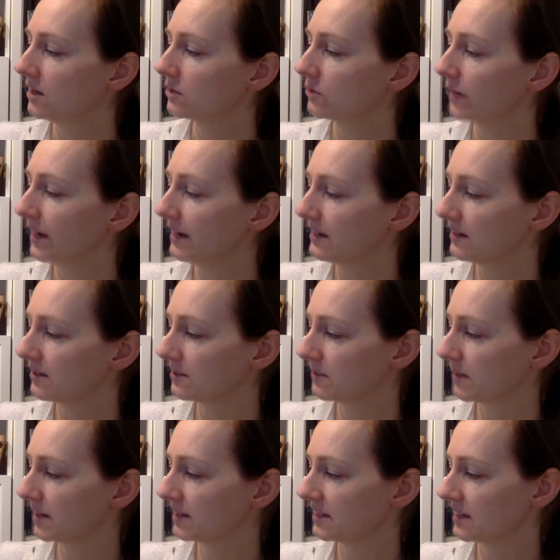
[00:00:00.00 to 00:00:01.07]
Dwight tells
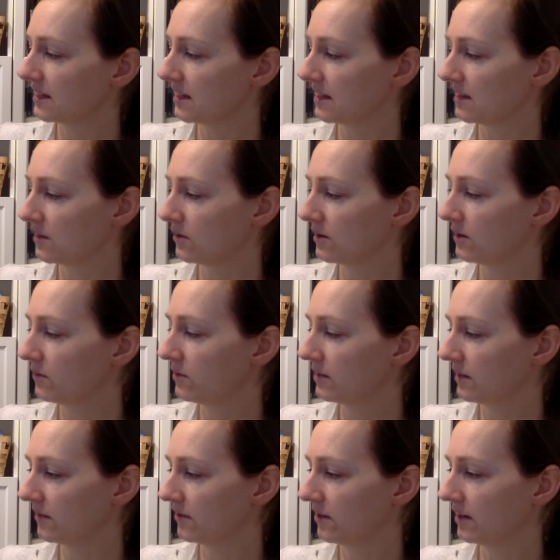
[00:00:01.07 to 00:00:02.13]
Marcy that Yoda will
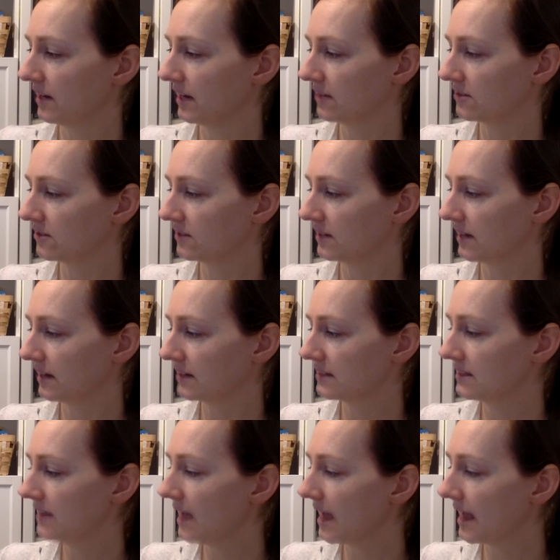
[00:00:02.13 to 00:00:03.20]
give her an answer the
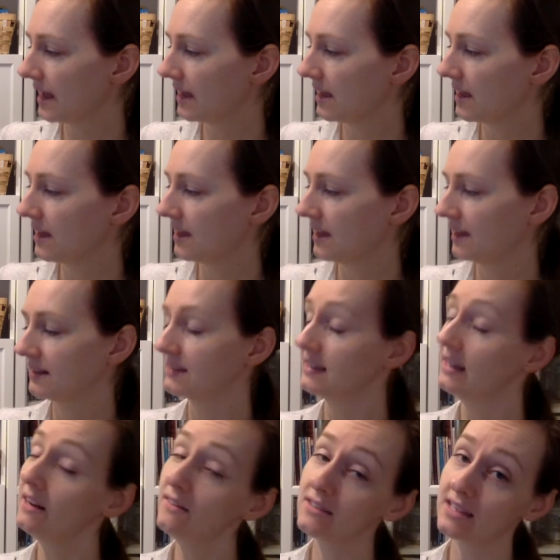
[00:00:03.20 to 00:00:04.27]
next day.
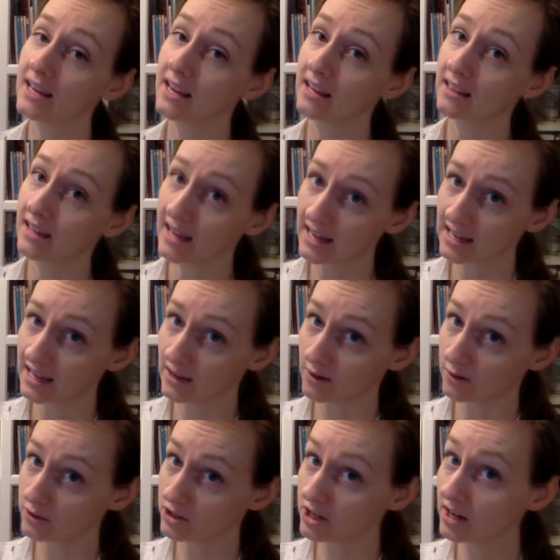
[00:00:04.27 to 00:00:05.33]
Instead of saying thank
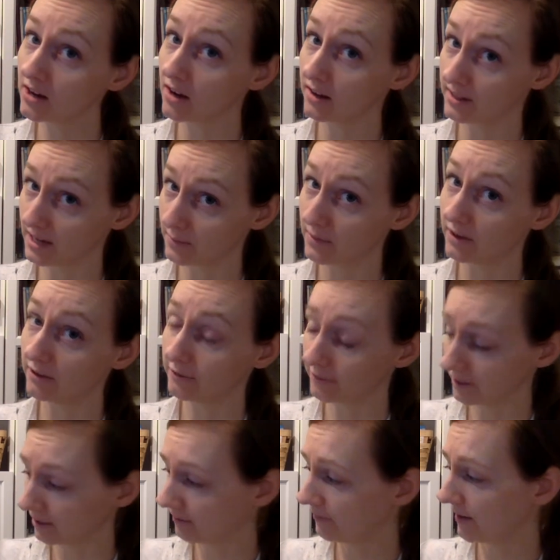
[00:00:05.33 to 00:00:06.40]
you, she called him a
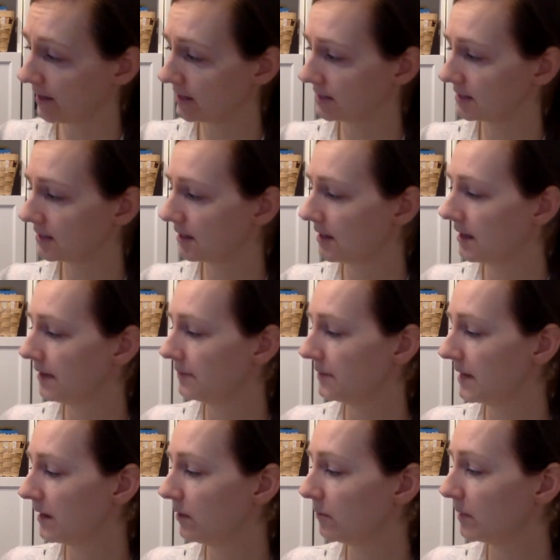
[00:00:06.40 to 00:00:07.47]
fart face.
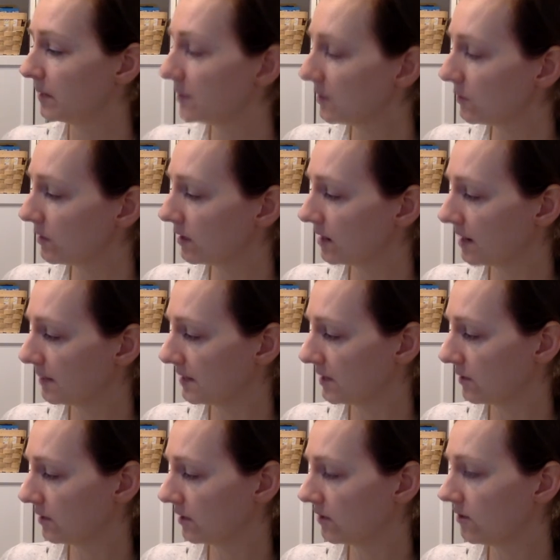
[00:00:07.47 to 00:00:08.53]
Now, maybe Origami
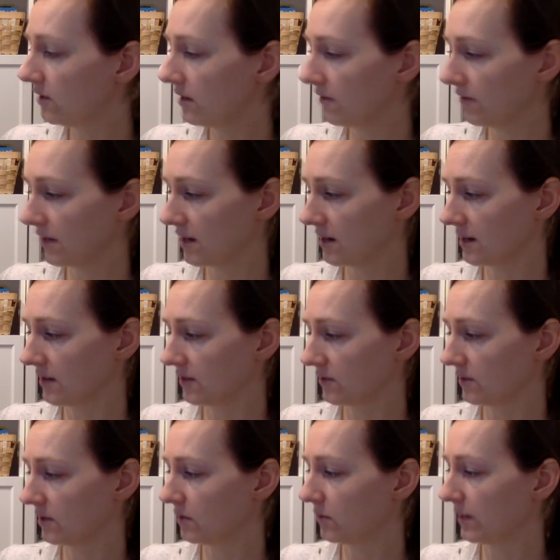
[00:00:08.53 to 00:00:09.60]
Yoda could have figured out the
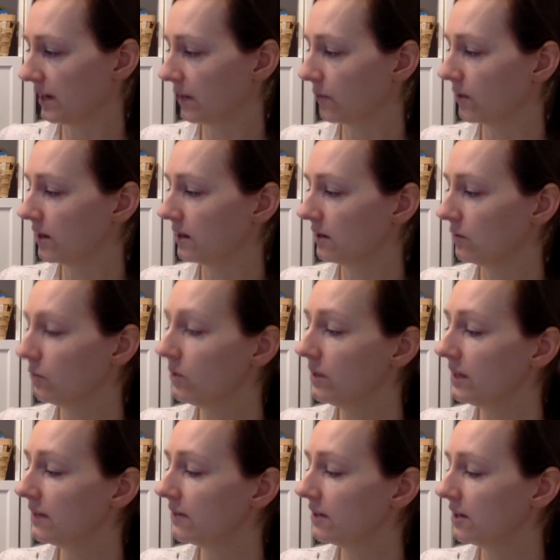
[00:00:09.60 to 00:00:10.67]
real winning word. We'll
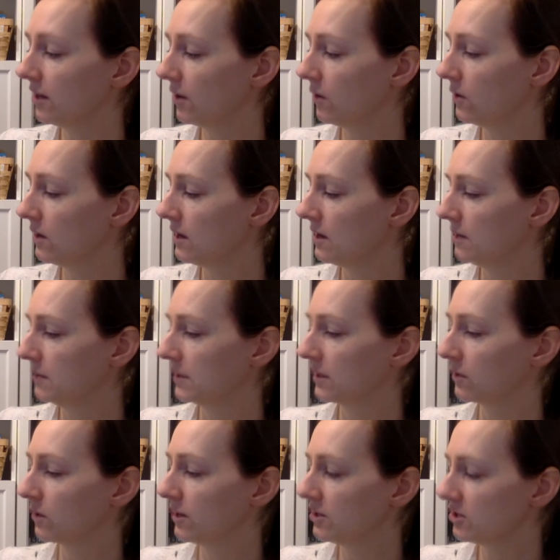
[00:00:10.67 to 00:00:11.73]
never know. But
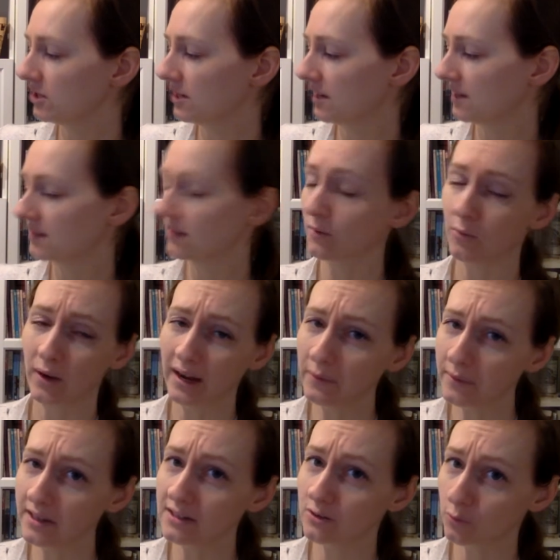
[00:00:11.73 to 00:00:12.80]
the question is, why
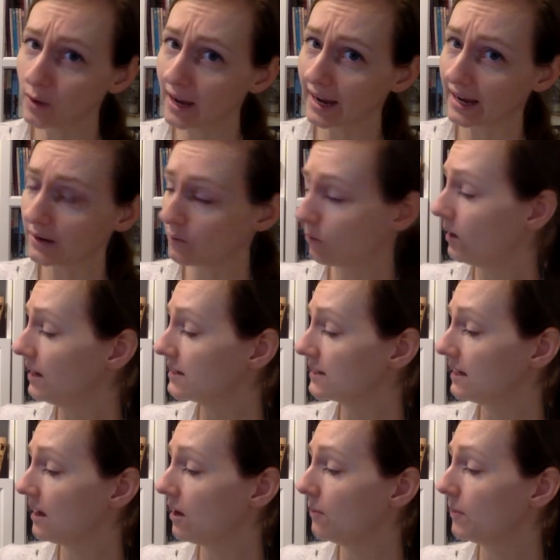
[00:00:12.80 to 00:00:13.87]
would Dwight want
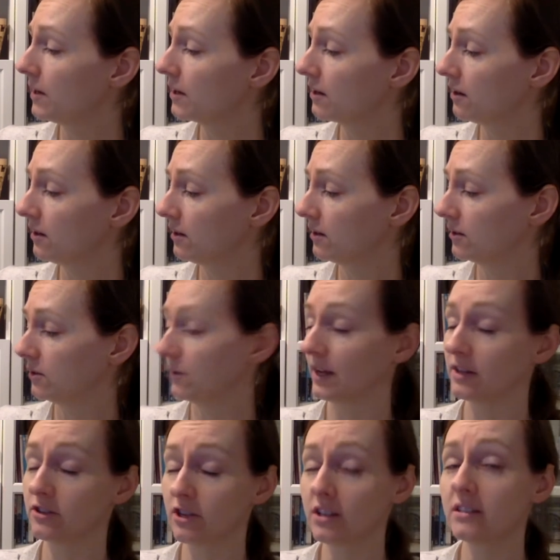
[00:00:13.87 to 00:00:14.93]
to help a girl who
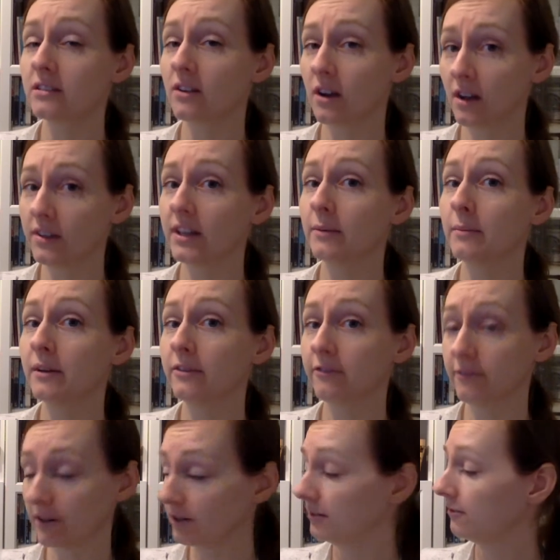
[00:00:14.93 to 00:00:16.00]
had just called him a
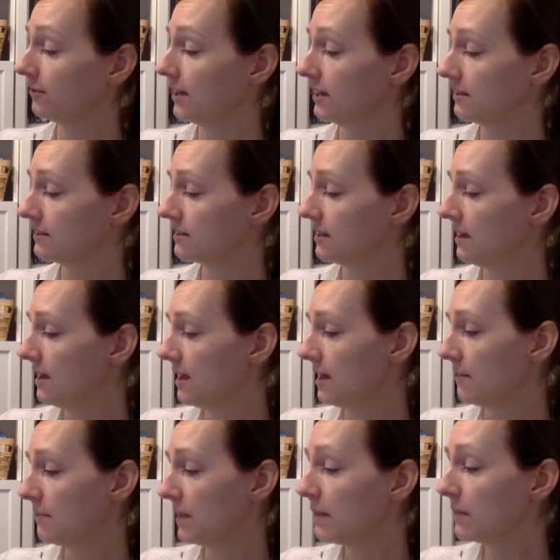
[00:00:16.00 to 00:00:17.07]
fart face?
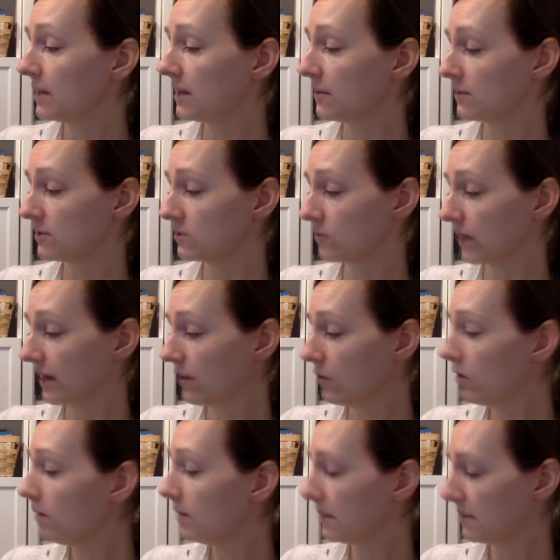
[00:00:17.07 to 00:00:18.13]
Maybe it was Dwight
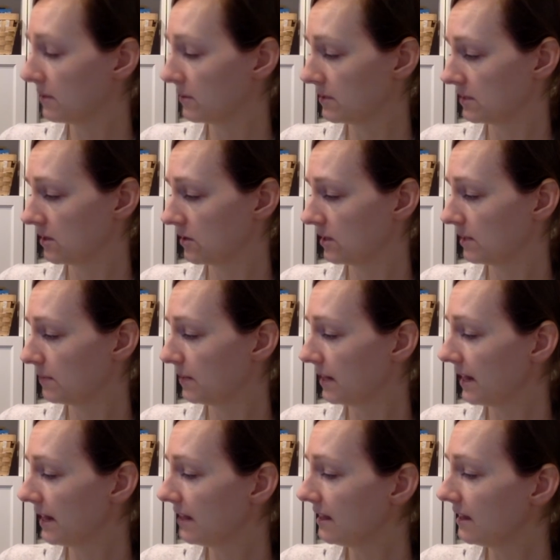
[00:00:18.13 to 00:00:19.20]
or maybe it was Yoda, but
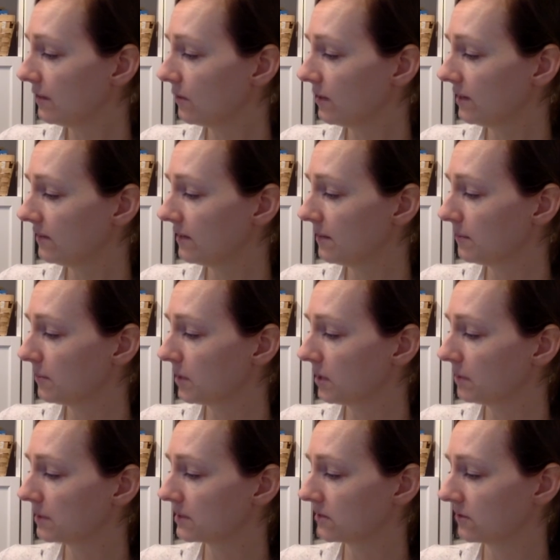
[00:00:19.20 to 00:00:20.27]
I think one of them
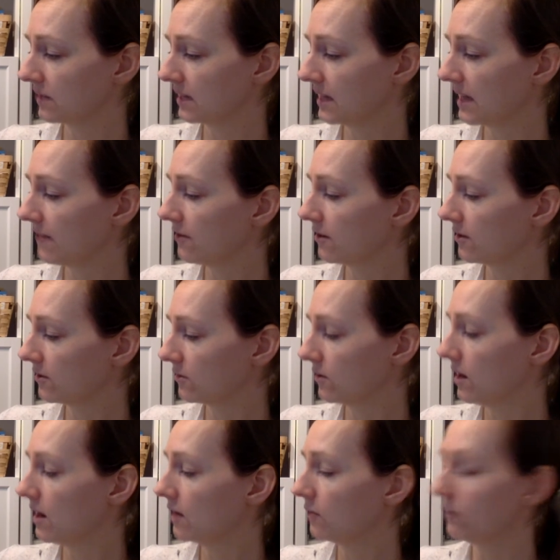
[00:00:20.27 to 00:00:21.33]
purposely gave her the
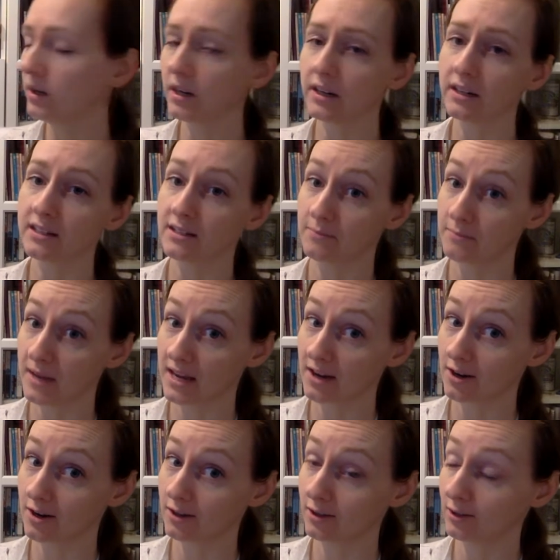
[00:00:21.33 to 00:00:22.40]
wrong word to make
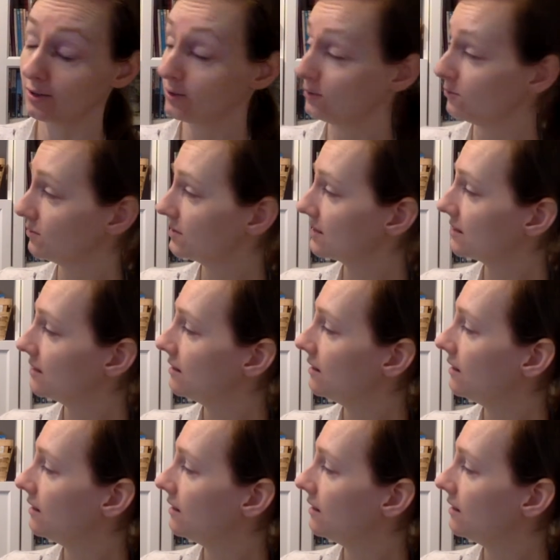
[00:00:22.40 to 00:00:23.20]
her lose.